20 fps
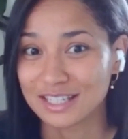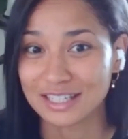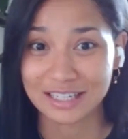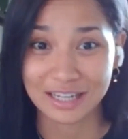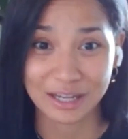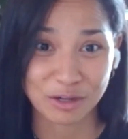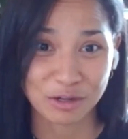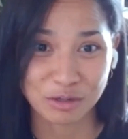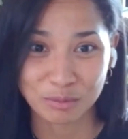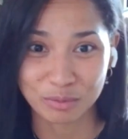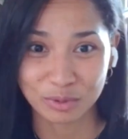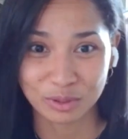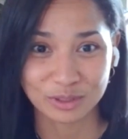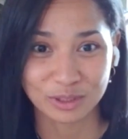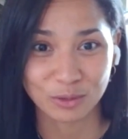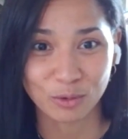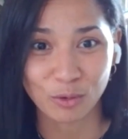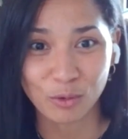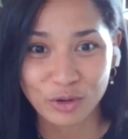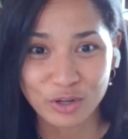to now you're
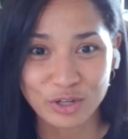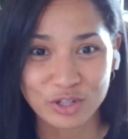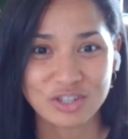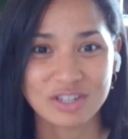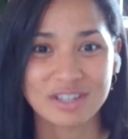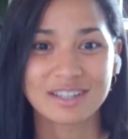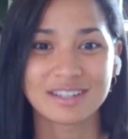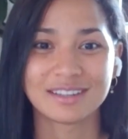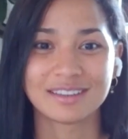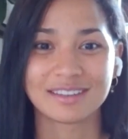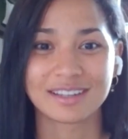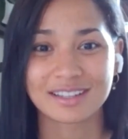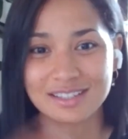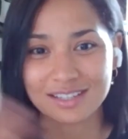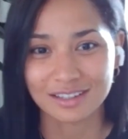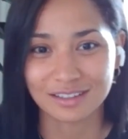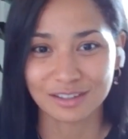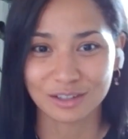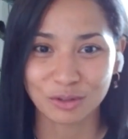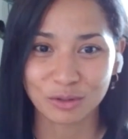building Origin, and
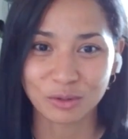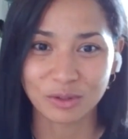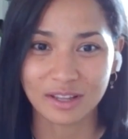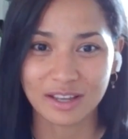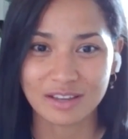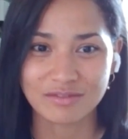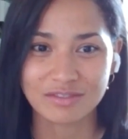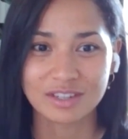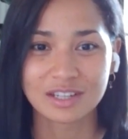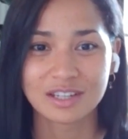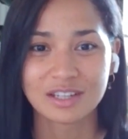that's going to go live